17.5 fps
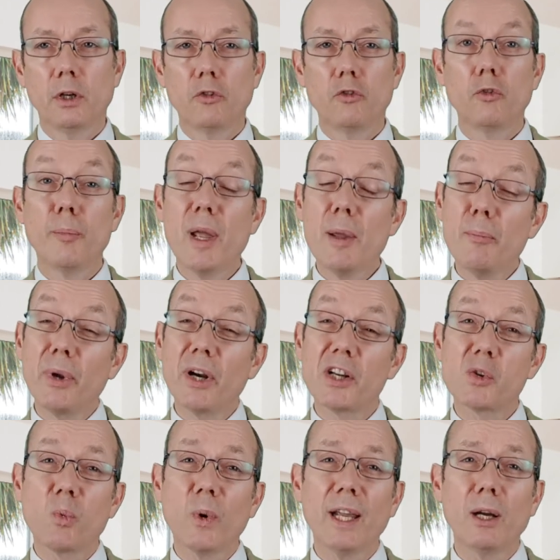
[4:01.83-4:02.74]
Remember
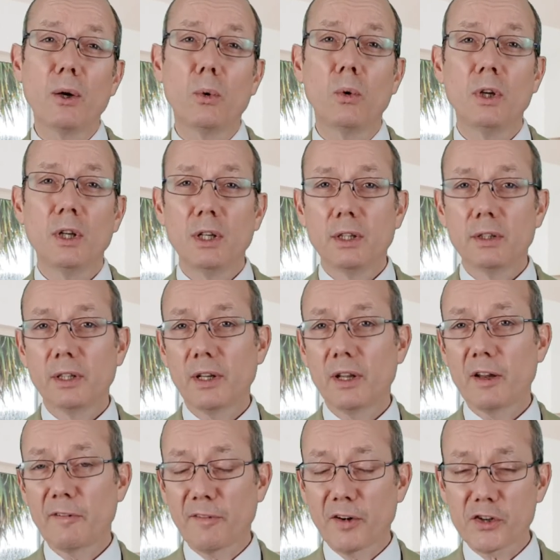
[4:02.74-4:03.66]
as well that
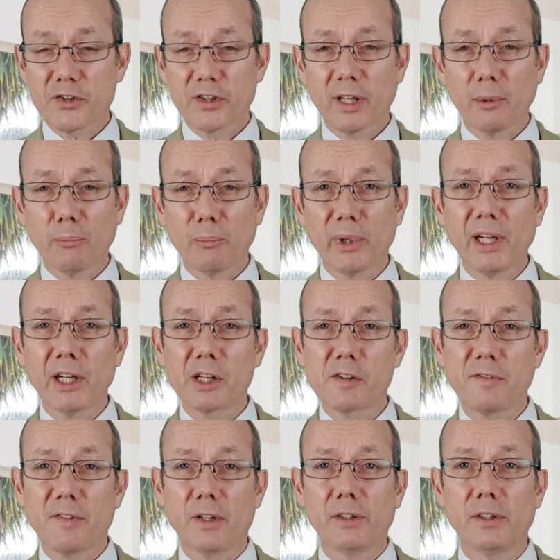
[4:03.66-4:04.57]
the First Time Buyers
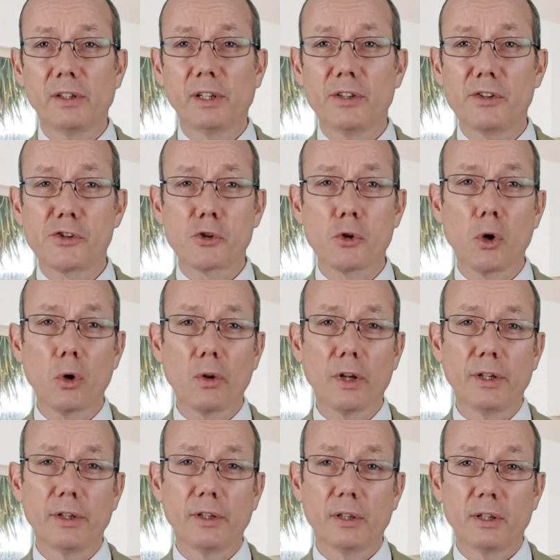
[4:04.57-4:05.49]
Fund in
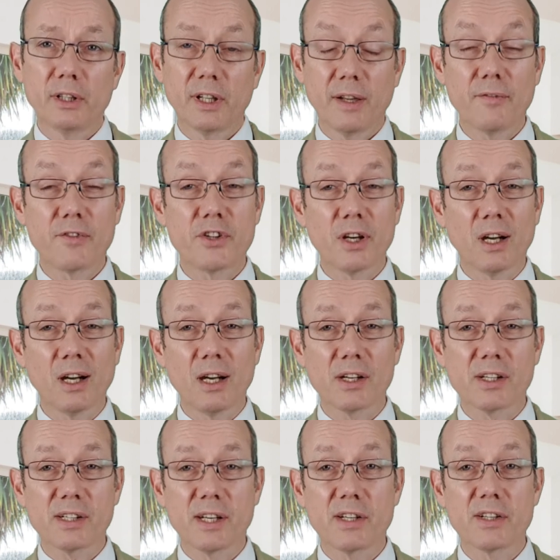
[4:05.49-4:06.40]
Scotland gives you
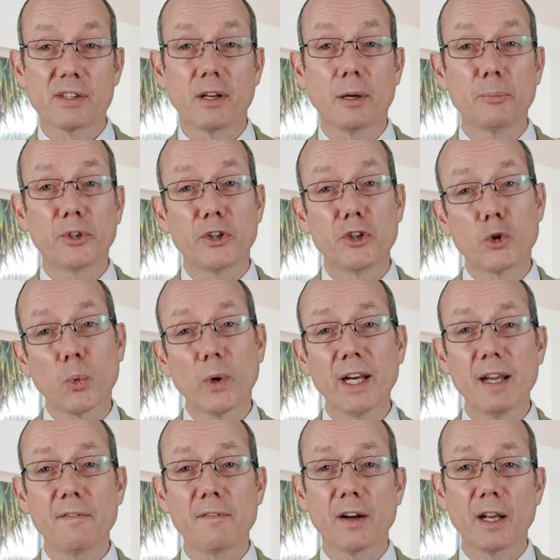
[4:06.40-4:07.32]
access to up to
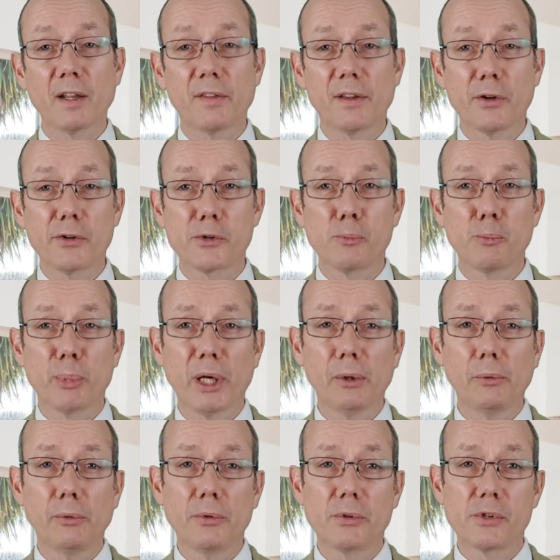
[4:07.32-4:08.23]

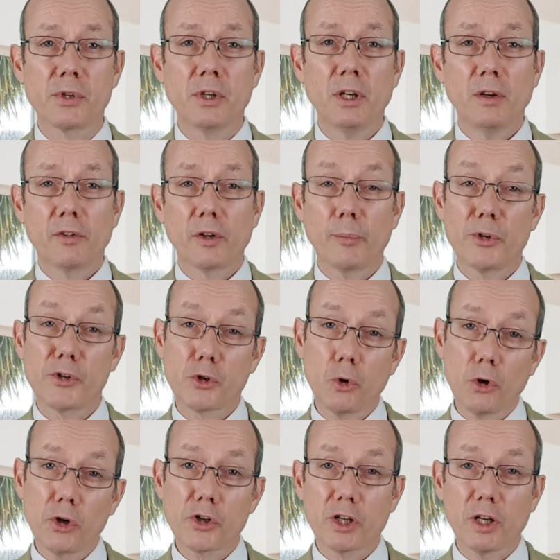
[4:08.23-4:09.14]
£25,000 from the
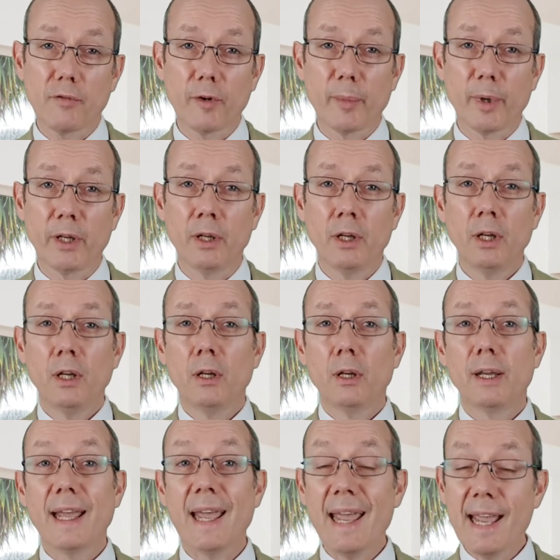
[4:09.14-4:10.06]
Scottish Government
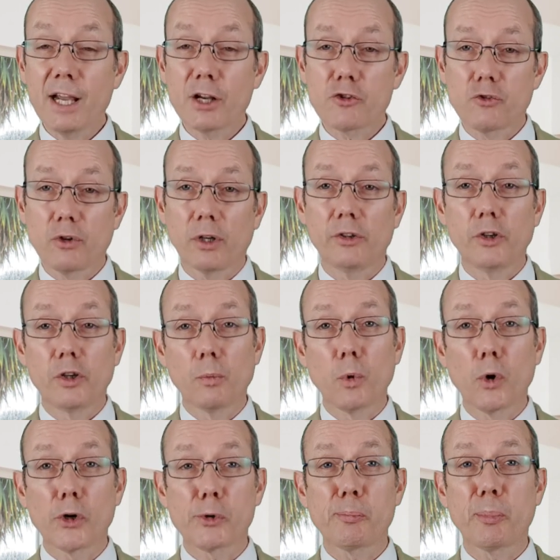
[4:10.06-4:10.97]
extra
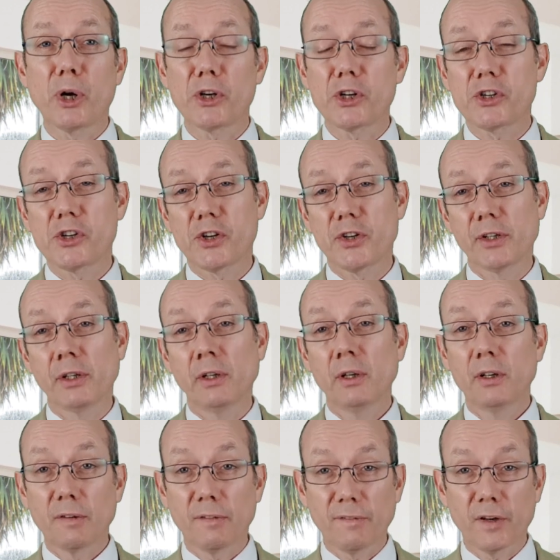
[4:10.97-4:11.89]
towards purchasing
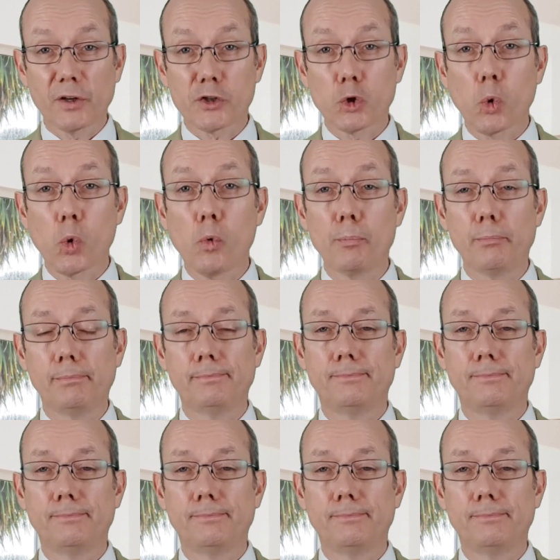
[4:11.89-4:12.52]
your first home.